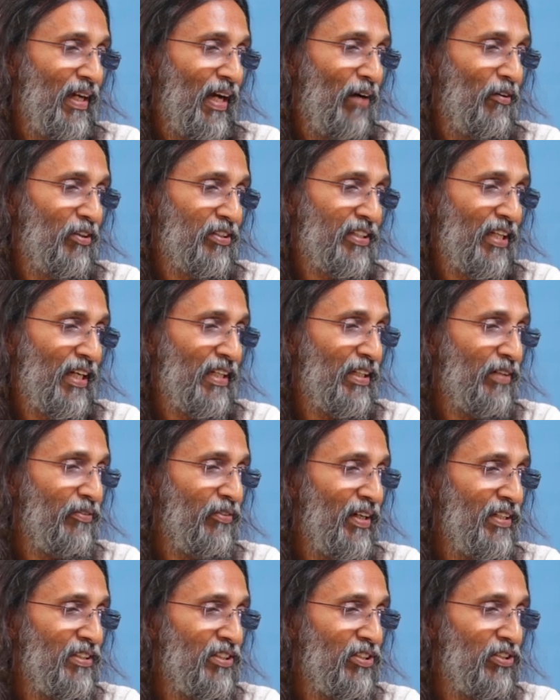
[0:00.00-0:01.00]
Our
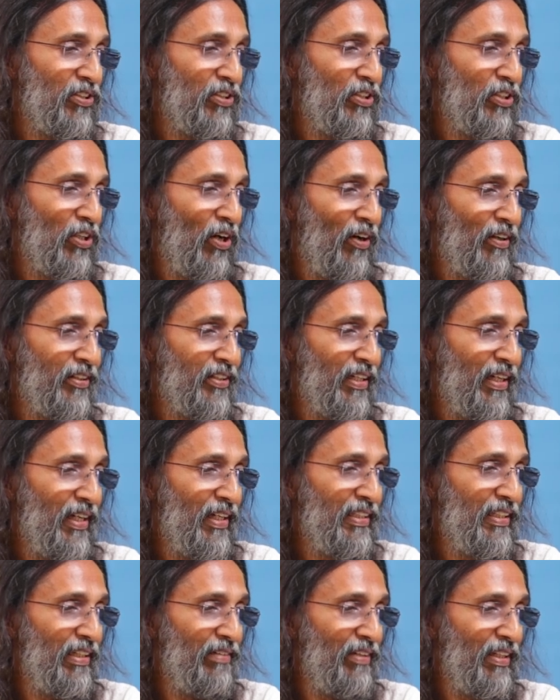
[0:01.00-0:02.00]
sacrifice is not
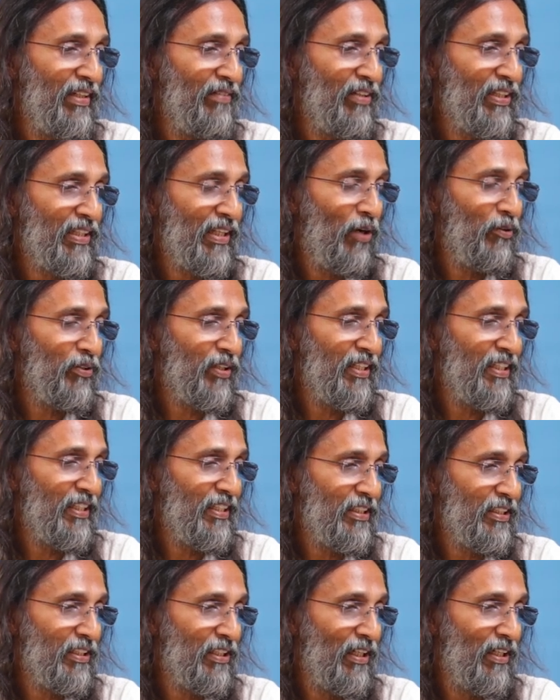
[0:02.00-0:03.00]
a giving without any
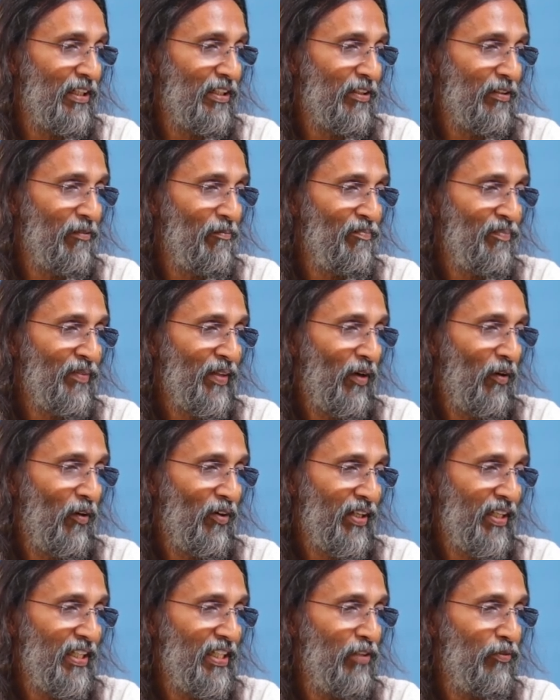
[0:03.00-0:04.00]
return
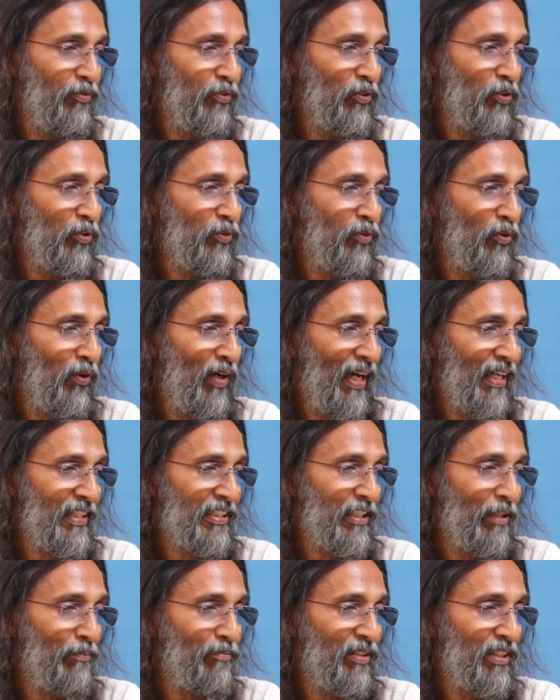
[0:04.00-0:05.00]
or any fruitful
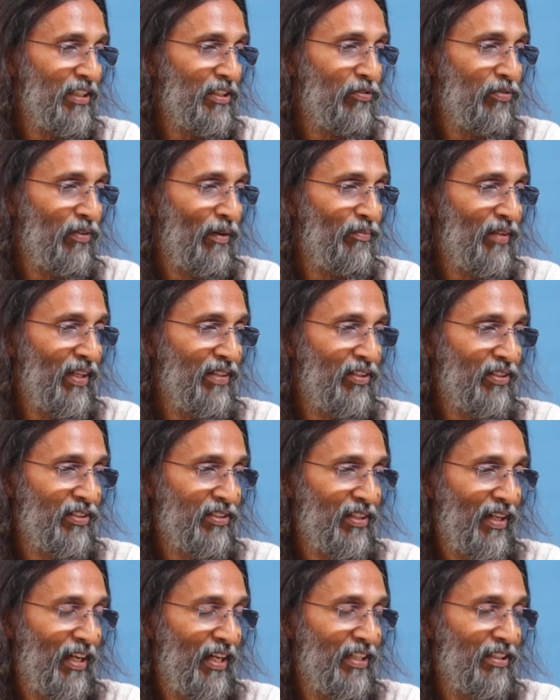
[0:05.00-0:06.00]
acceptance from the other
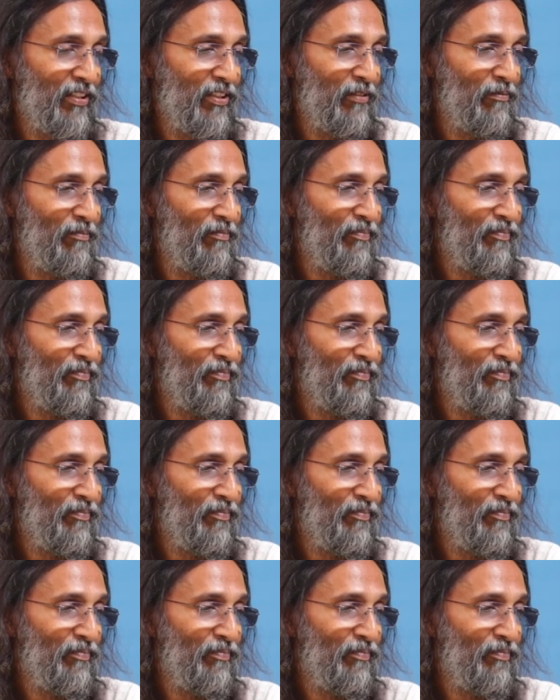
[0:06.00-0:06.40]
side.